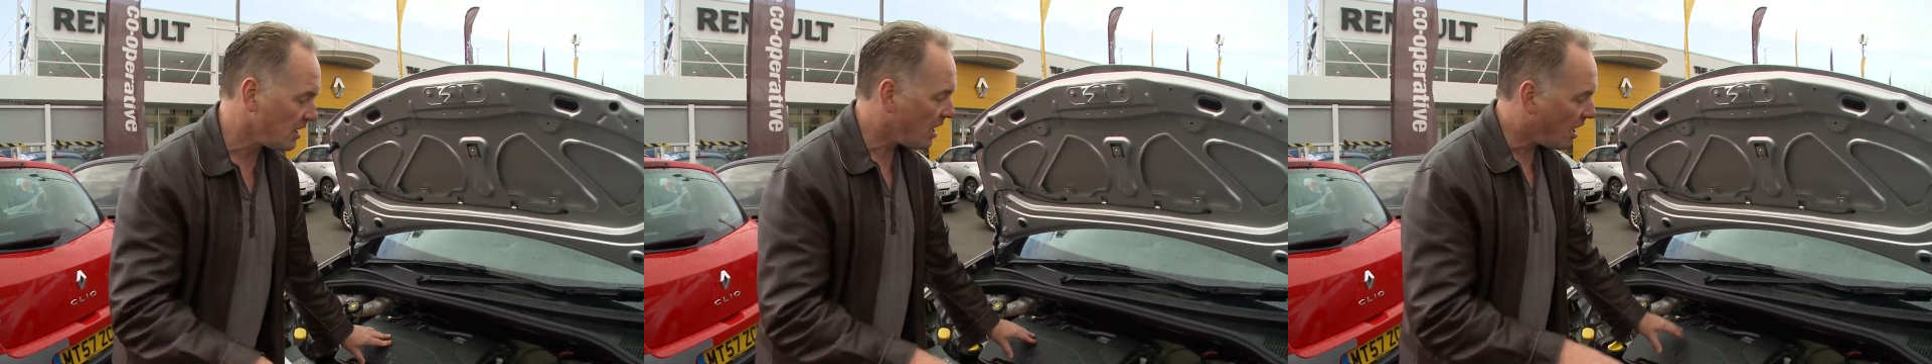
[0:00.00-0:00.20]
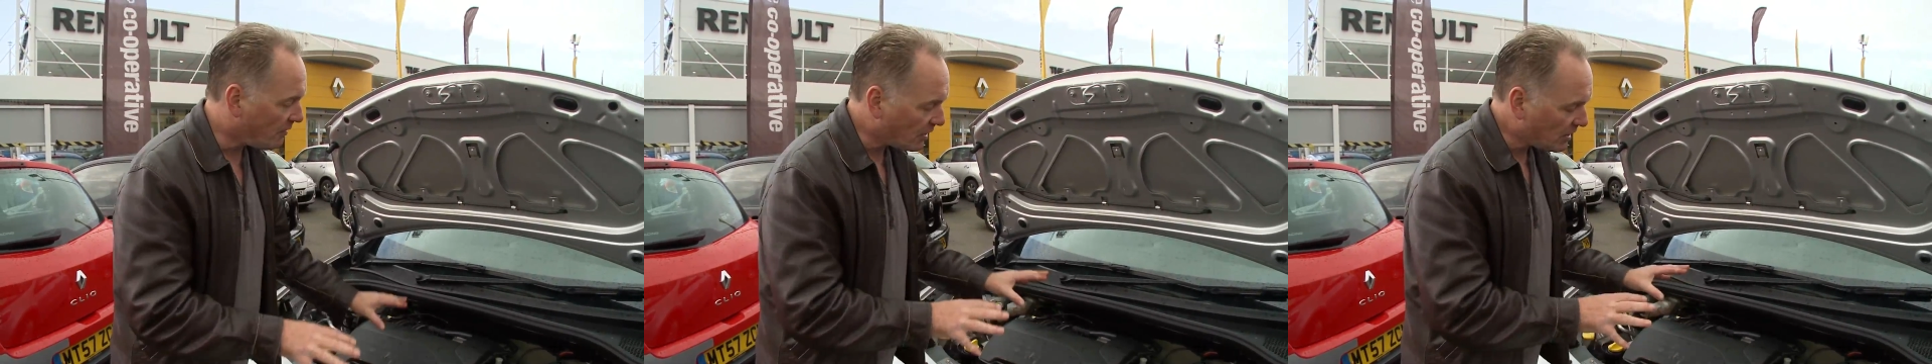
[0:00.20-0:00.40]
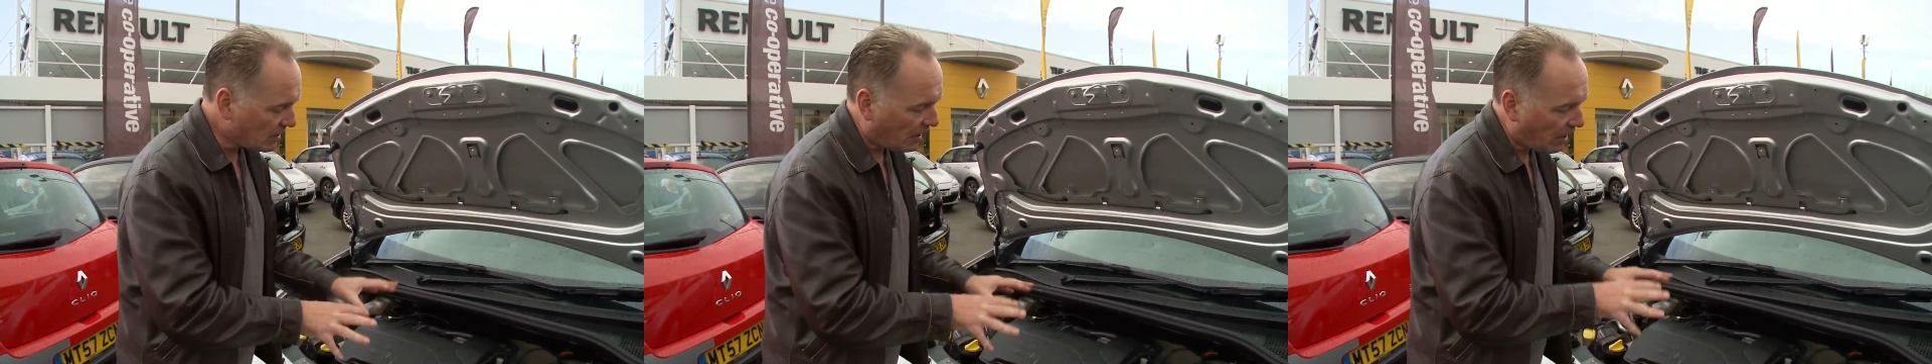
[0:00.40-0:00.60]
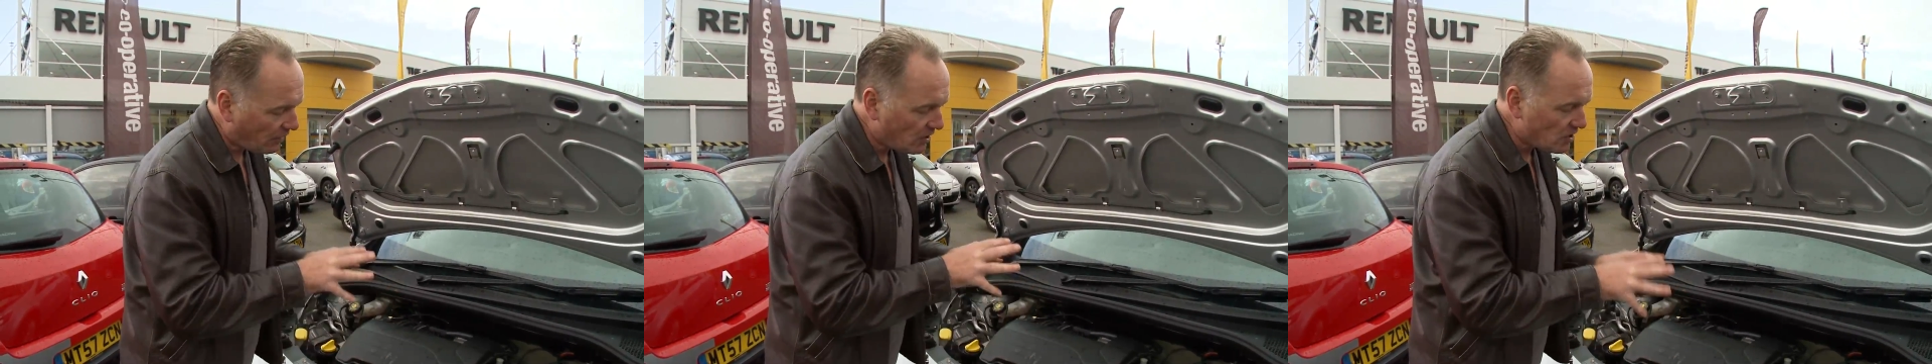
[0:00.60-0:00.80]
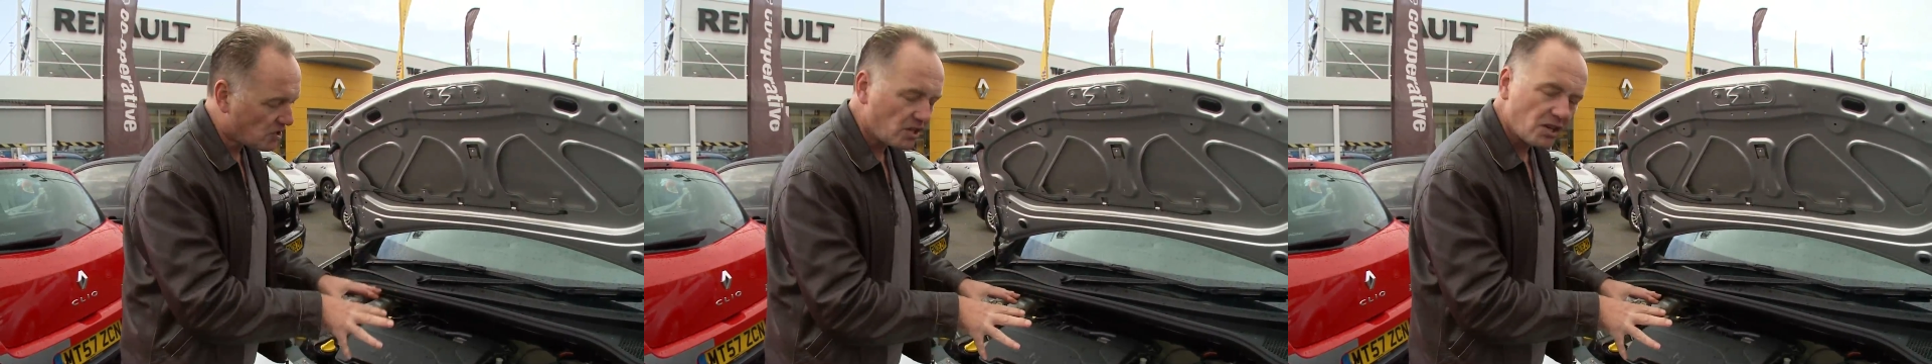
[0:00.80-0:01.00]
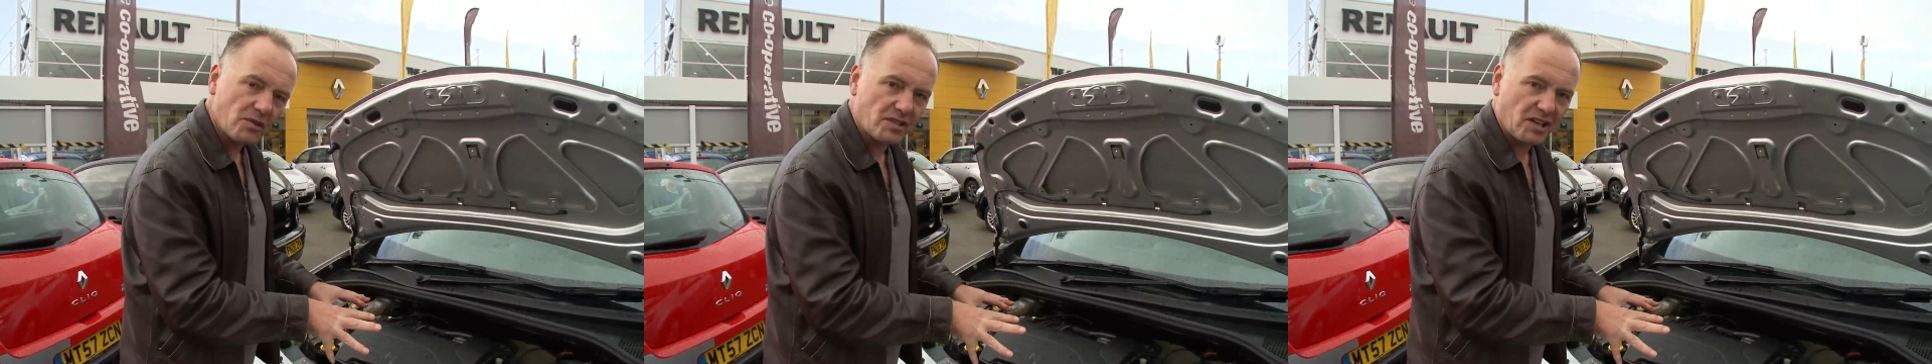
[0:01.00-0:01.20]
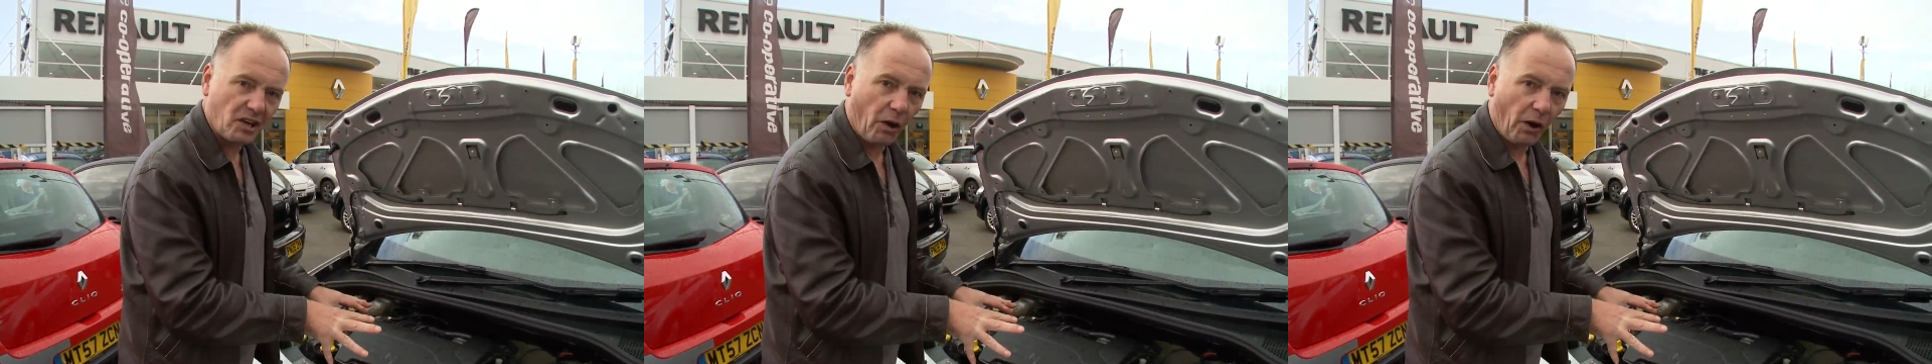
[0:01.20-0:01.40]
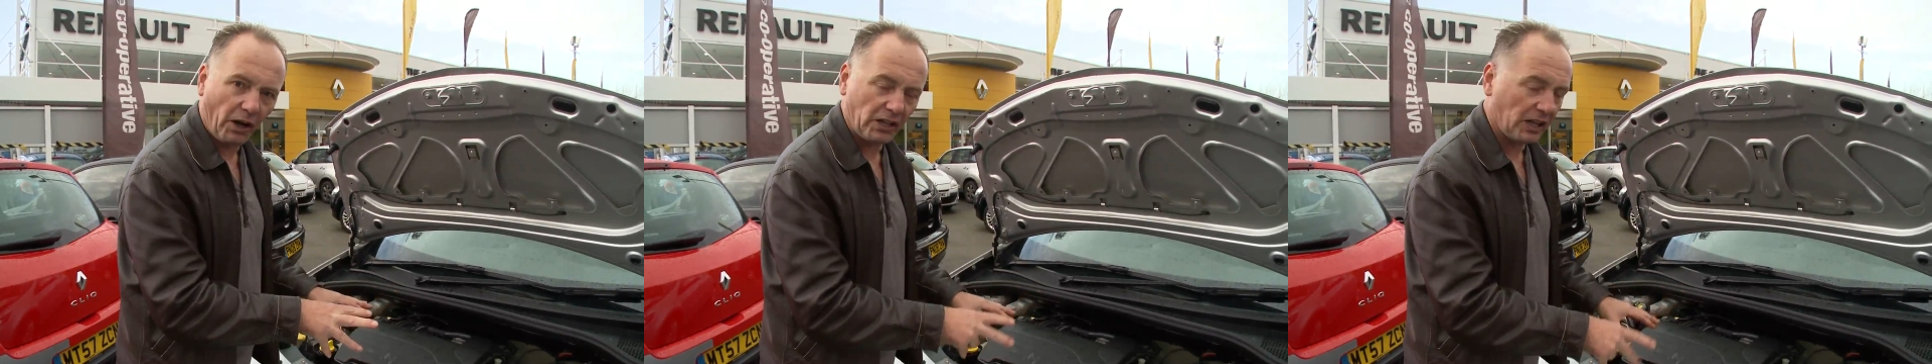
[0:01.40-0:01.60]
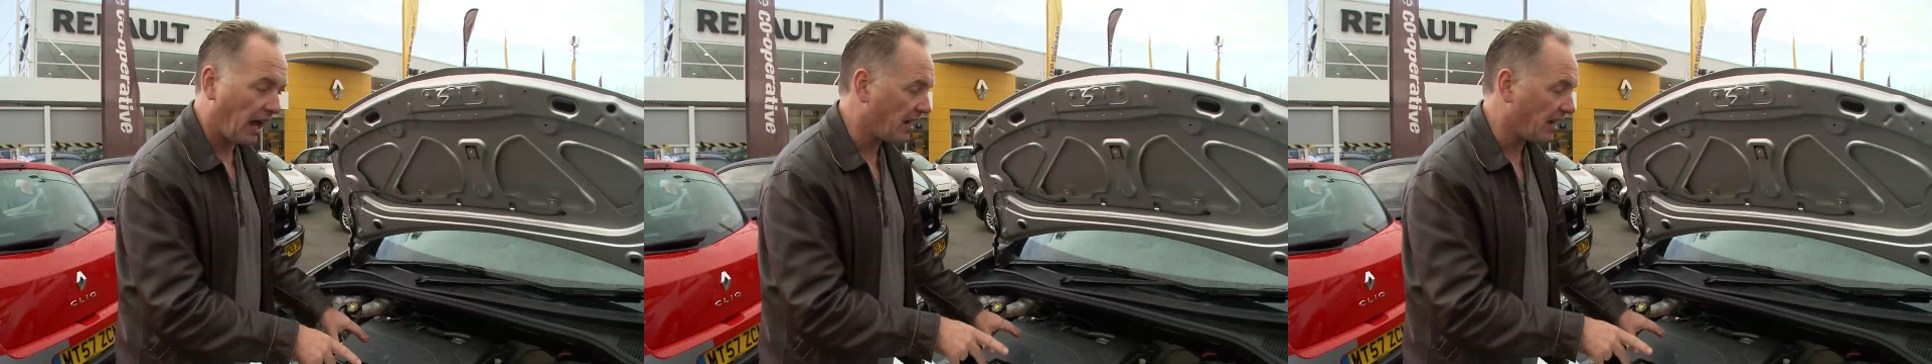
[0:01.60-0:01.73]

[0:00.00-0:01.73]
of a car that's using oil